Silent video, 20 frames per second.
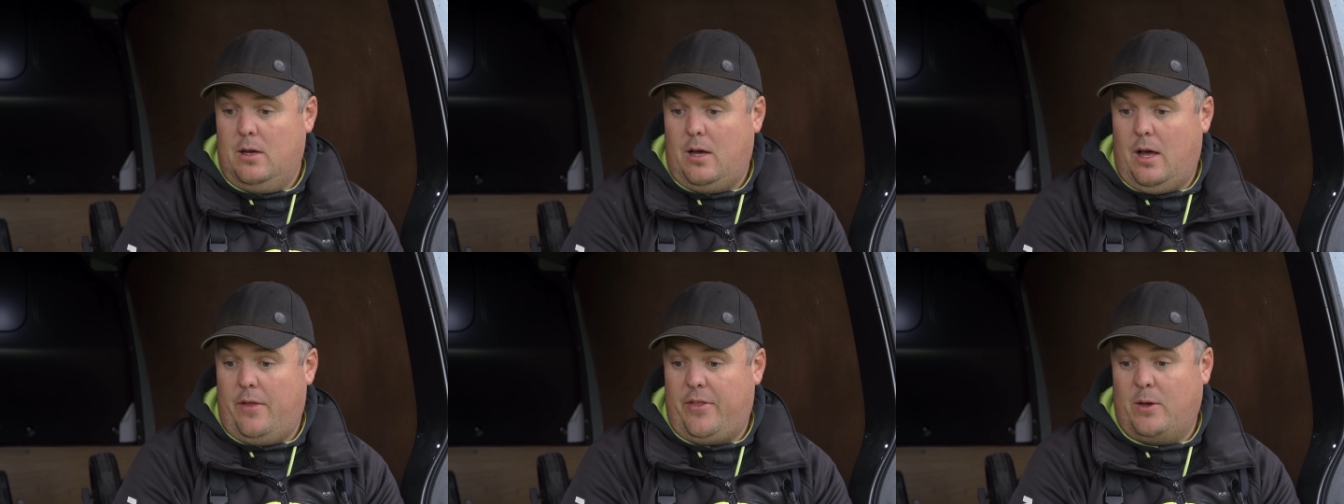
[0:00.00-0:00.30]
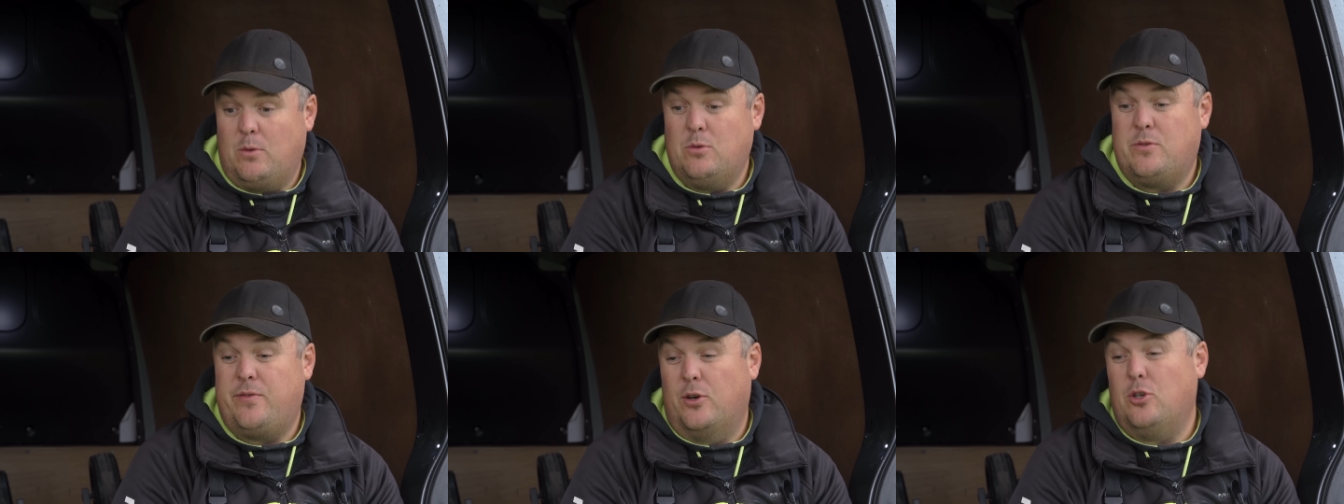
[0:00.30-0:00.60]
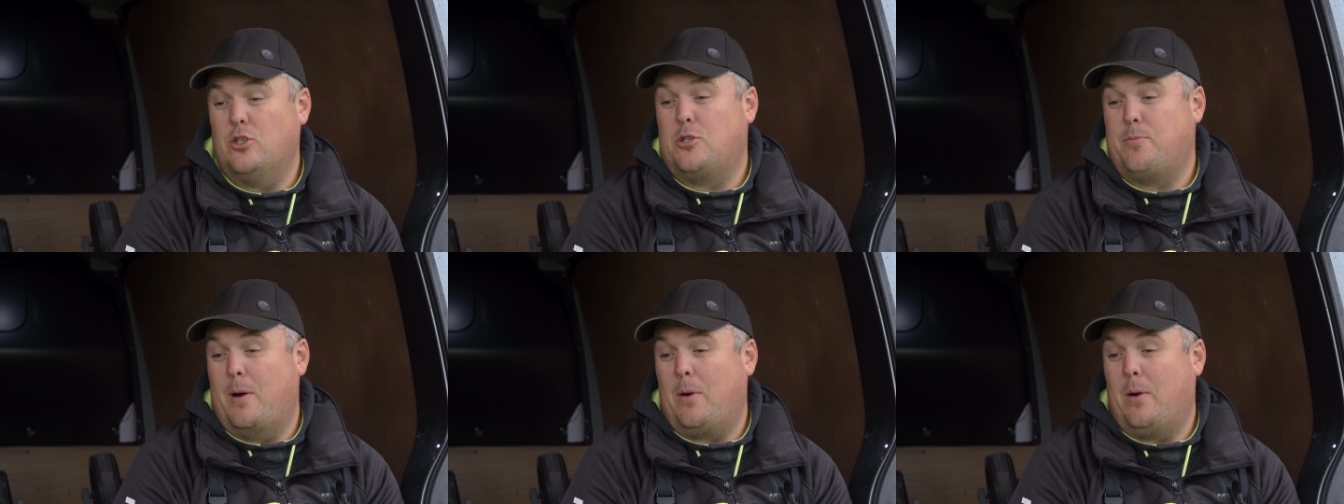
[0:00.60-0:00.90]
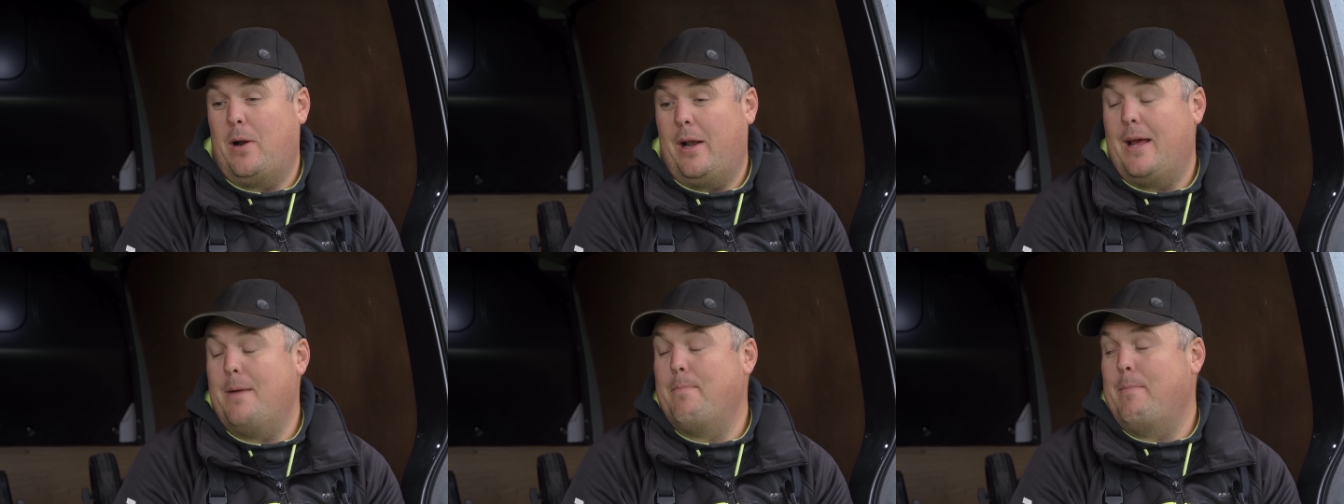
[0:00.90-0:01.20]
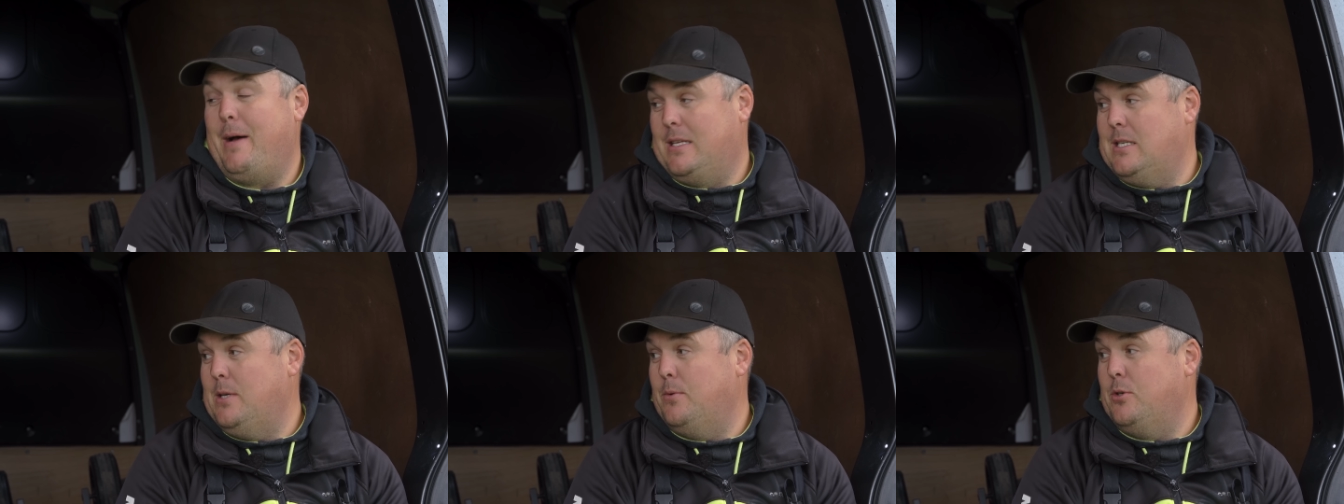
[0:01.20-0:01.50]
I think it was forty pound clear. So
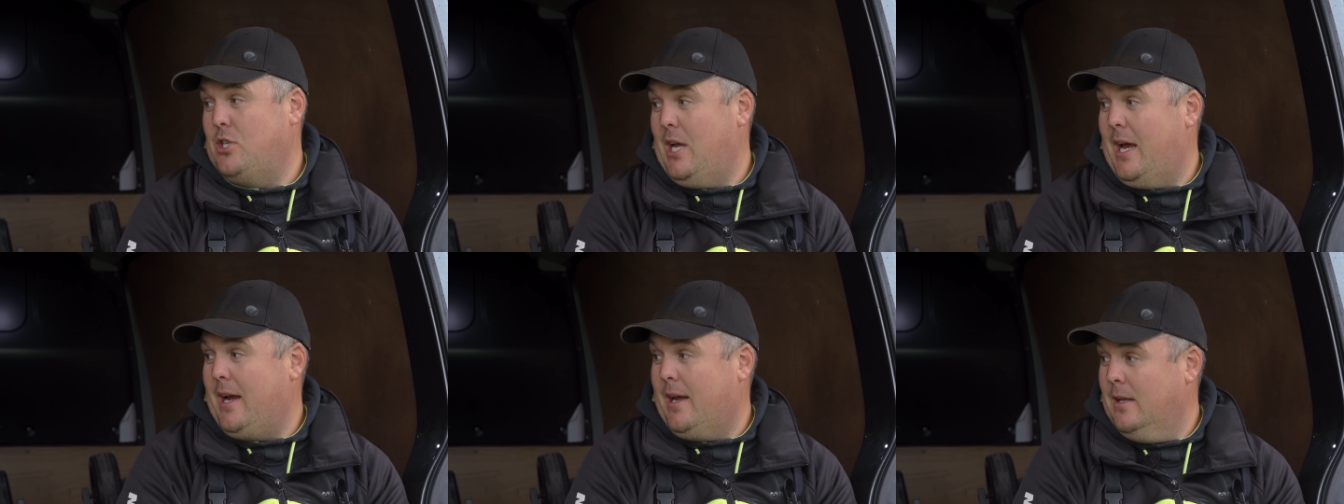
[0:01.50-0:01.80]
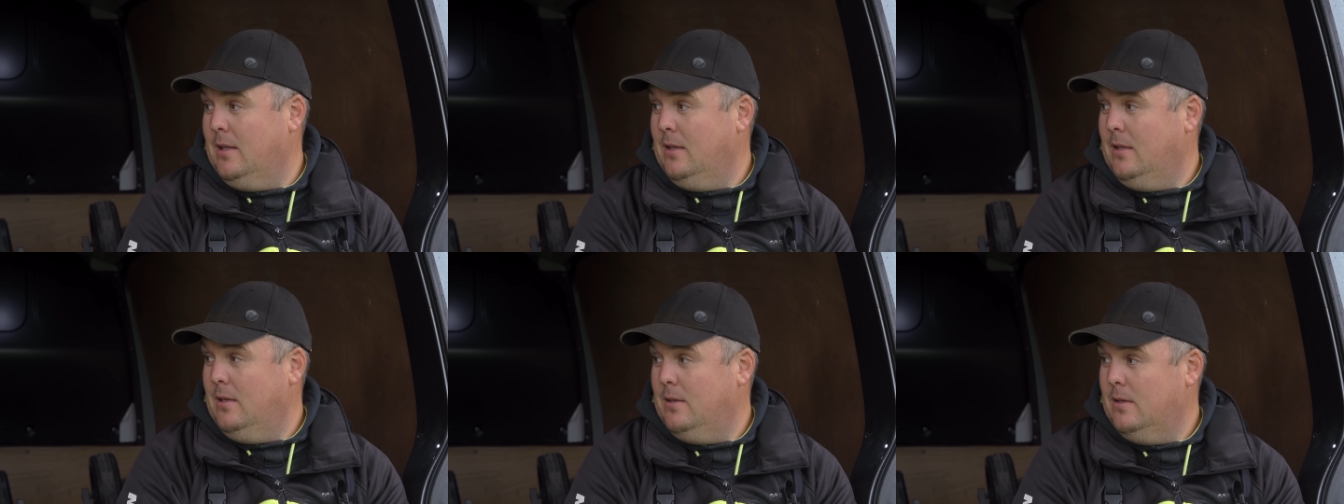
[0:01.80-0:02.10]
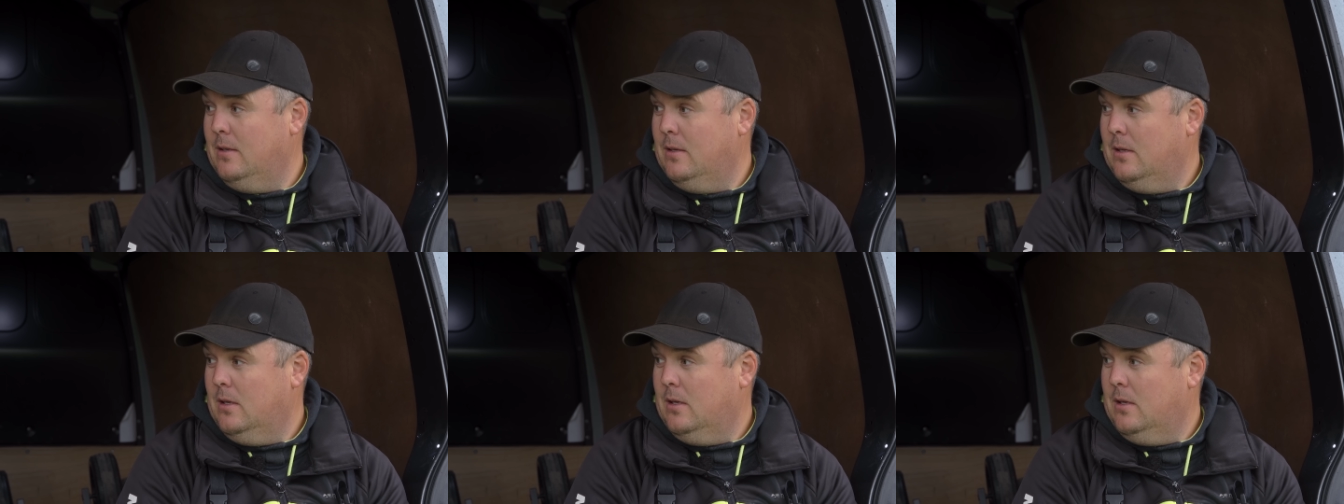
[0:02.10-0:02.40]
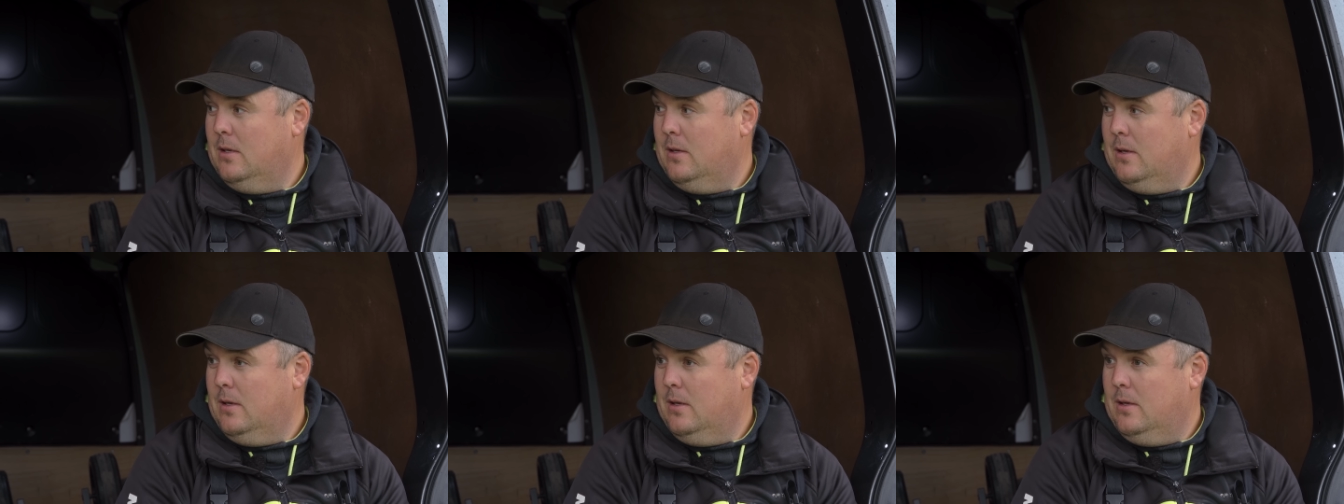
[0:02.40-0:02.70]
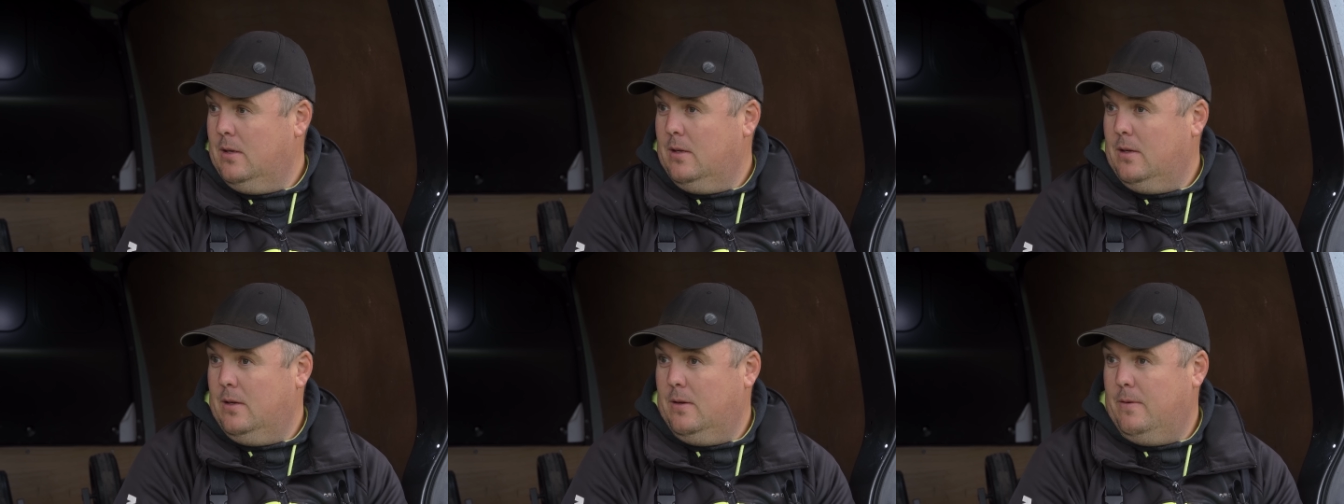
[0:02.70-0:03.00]
Matty was second. Fish, What's that?
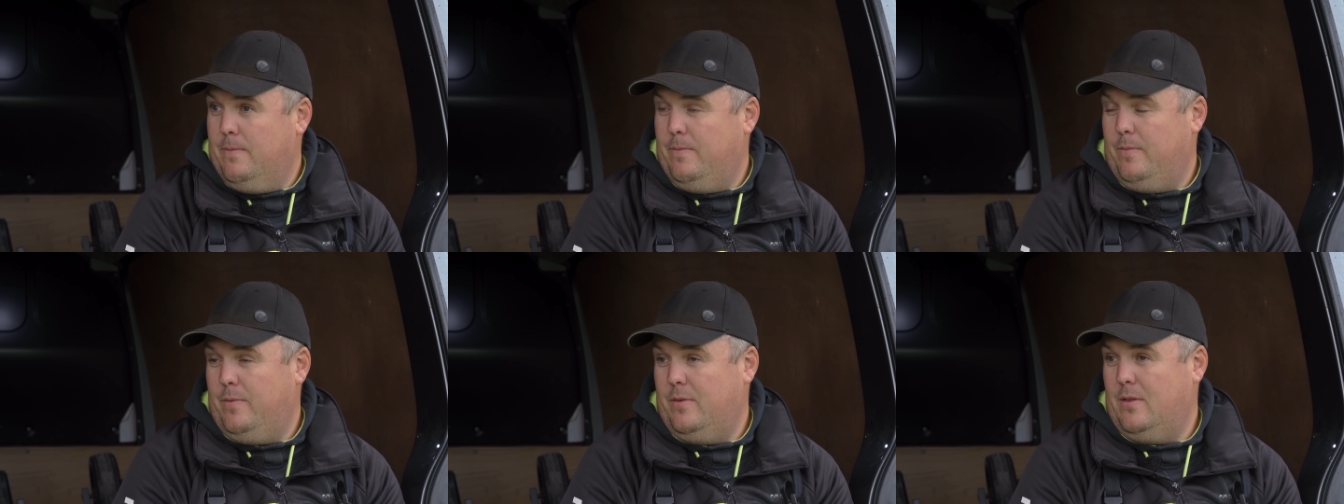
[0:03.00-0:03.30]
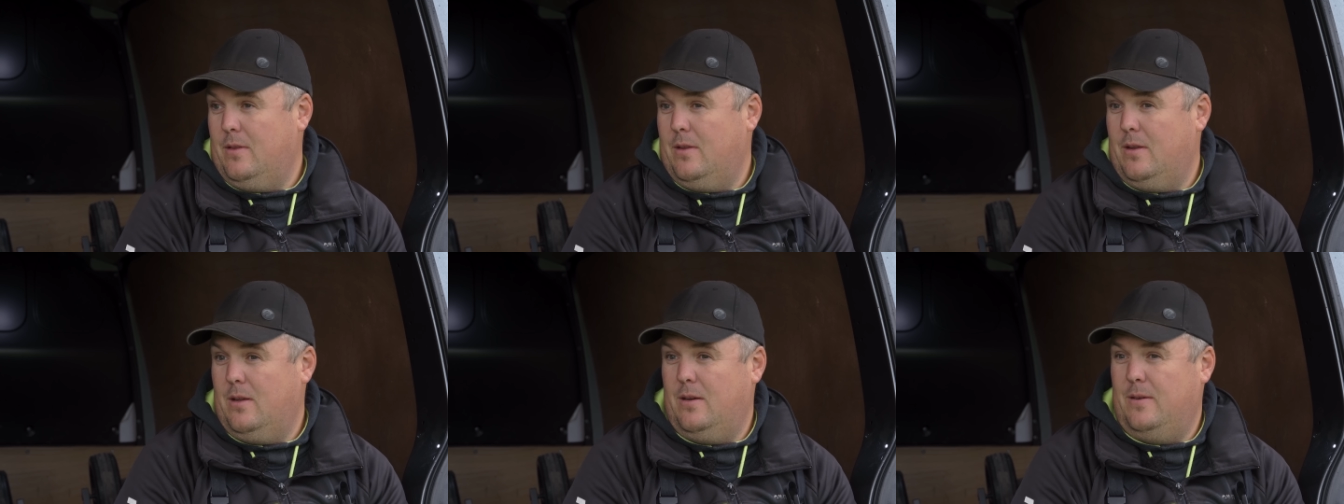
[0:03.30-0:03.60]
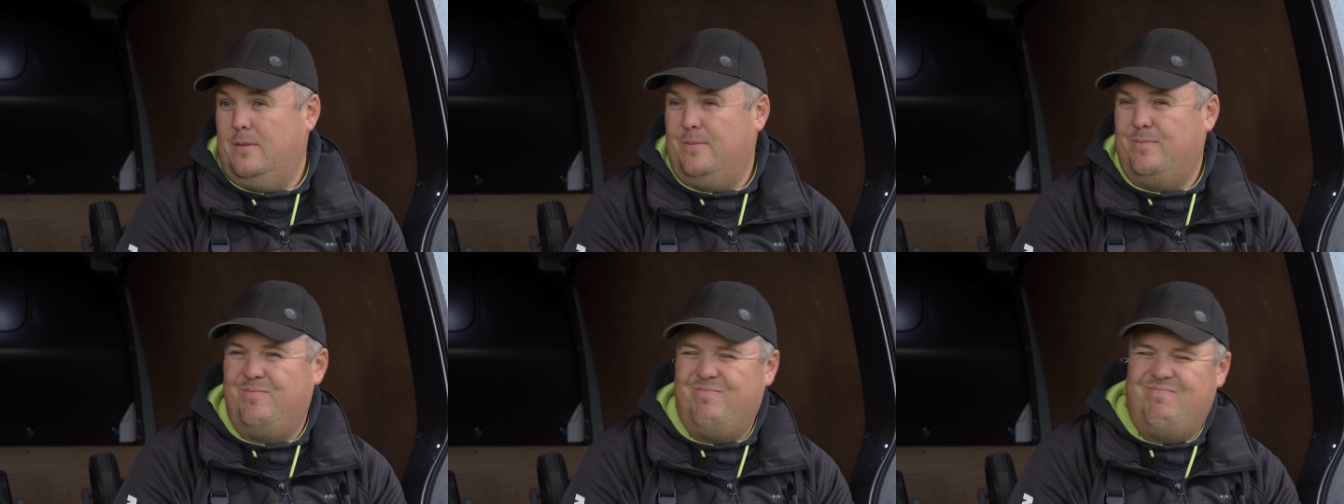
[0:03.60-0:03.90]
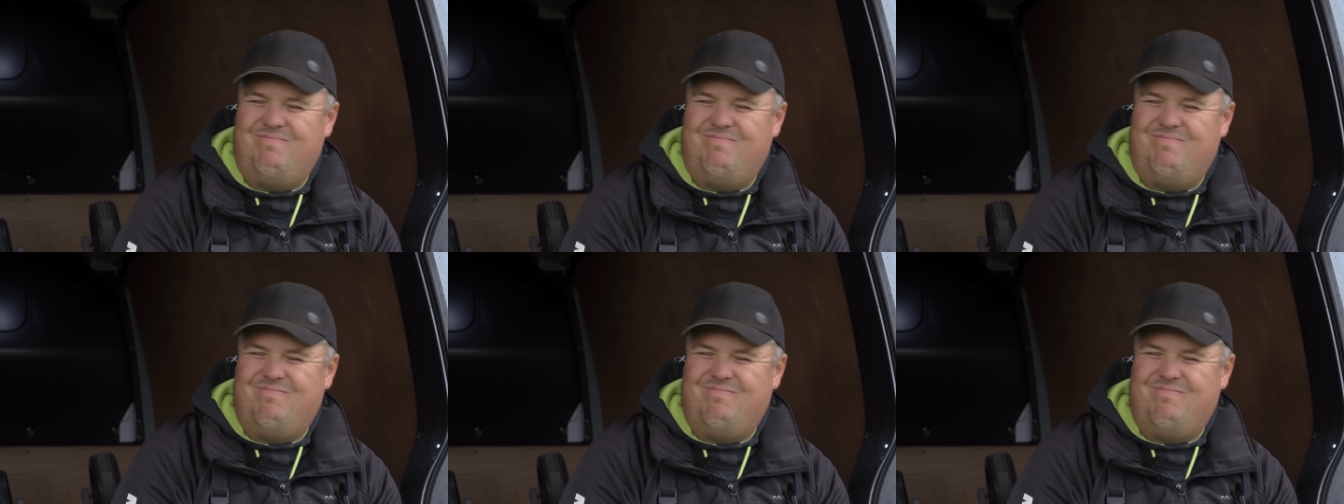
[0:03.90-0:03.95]
60, 70 fish.